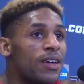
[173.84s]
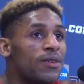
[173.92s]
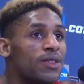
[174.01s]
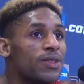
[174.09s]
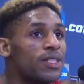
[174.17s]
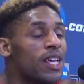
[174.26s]

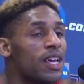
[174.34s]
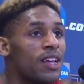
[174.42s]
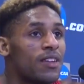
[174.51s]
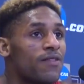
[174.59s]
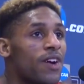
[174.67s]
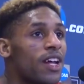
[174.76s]
which was
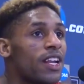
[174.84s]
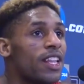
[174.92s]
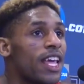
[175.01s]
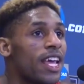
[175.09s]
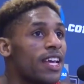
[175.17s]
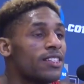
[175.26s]
fought in the
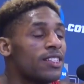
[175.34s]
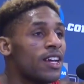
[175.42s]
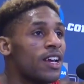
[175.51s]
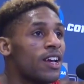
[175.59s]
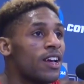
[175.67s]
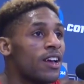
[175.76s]
hand
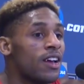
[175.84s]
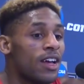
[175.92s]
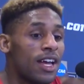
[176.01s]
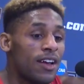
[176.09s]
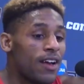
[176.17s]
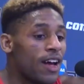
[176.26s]

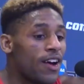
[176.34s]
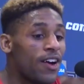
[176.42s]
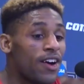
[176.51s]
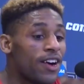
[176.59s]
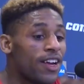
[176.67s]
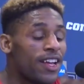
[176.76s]

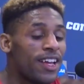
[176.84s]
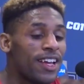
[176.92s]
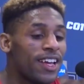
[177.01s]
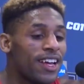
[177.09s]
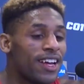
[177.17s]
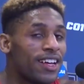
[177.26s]
hard.
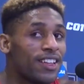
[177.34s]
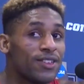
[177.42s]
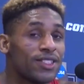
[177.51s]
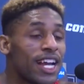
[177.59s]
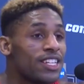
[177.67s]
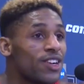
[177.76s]

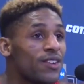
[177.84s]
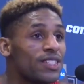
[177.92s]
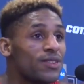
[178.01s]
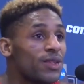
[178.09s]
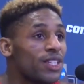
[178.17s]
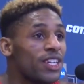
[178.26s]
Those guys are obviously
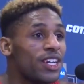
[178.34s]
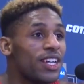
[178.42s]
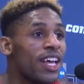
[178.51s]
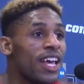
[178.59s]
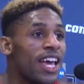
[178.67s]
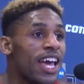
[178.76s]
really good
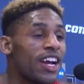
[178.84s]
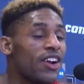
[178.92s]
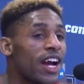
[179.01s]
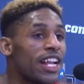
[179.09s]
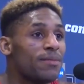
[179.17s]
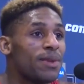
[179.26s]
at
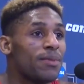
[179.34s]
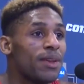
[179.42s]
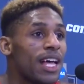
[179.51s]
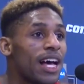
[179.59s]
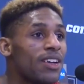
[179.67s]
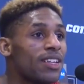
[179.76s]
grinding people
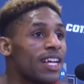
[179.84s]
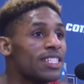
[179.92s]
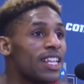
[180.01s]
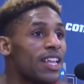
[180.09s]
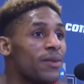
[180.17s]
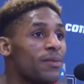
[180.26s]
out, and that's how
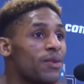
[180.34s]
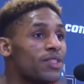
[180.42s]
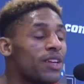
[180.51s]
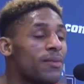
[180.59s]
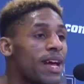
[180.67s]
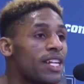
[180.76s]
they win most of
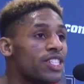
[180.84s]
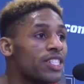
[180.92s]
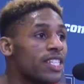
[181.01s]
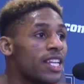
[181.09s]
their matches.